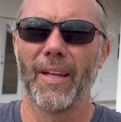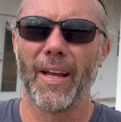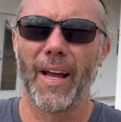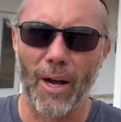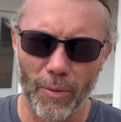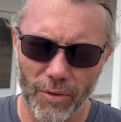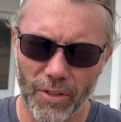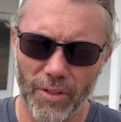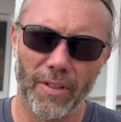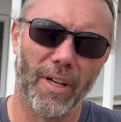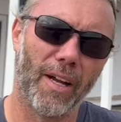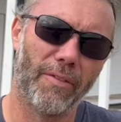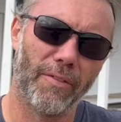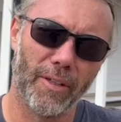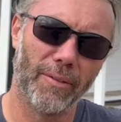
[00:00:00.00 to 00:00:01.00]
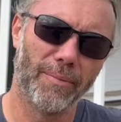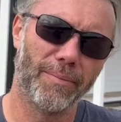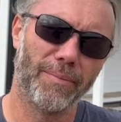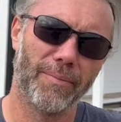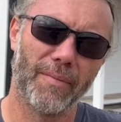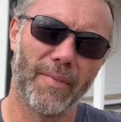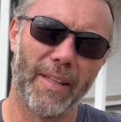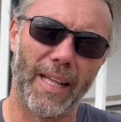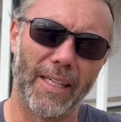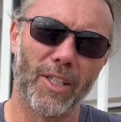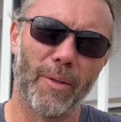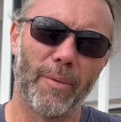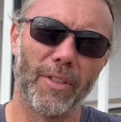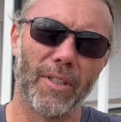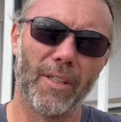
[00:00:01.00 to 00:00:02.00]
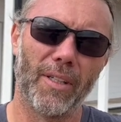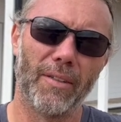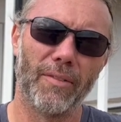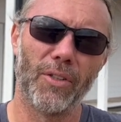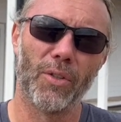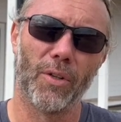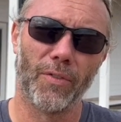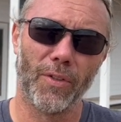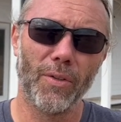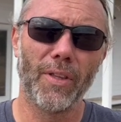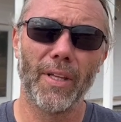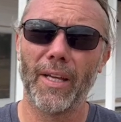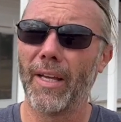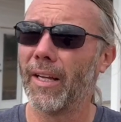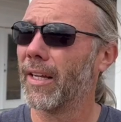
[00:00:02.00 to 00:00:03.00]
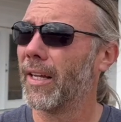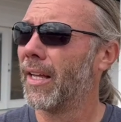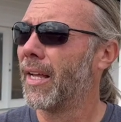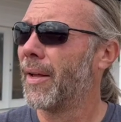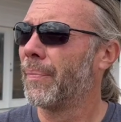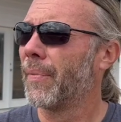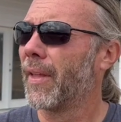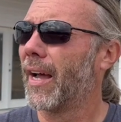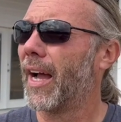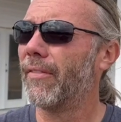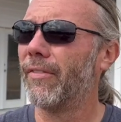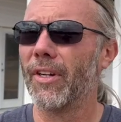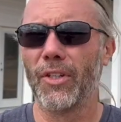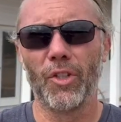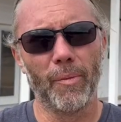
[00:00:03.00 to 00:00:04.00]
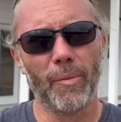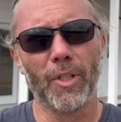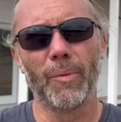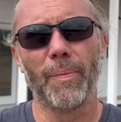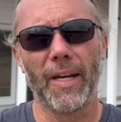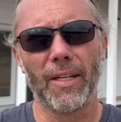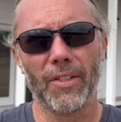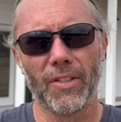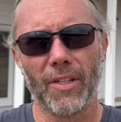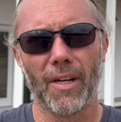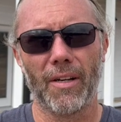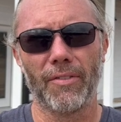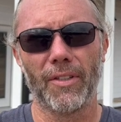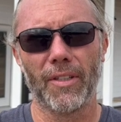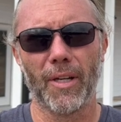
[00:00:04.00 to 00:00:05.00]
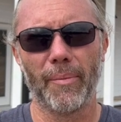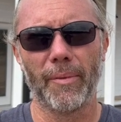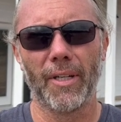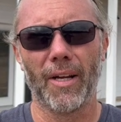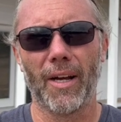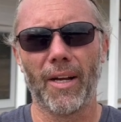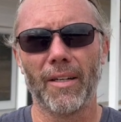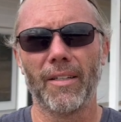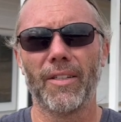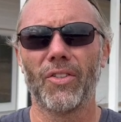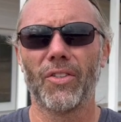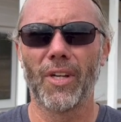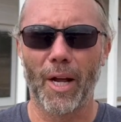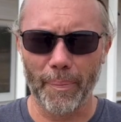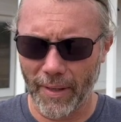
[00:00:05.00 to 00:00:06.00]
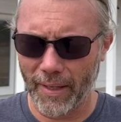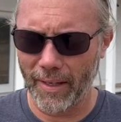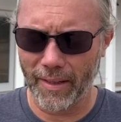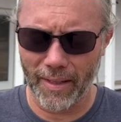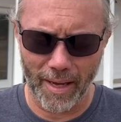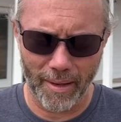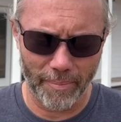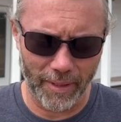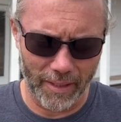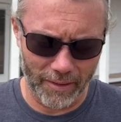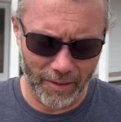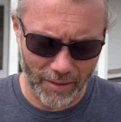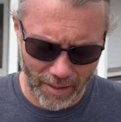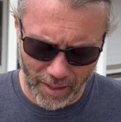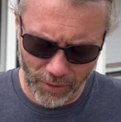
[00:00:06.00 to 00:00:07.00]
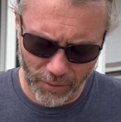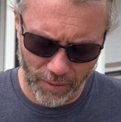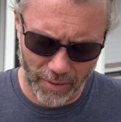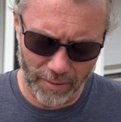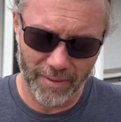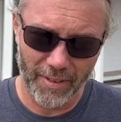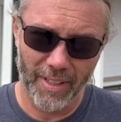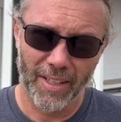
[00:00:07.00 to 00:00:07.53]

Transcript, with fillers: I will still die for you. That's how much I love you. So if you think I have done too much bad stuff to come to God, stop thinking that because it's not true.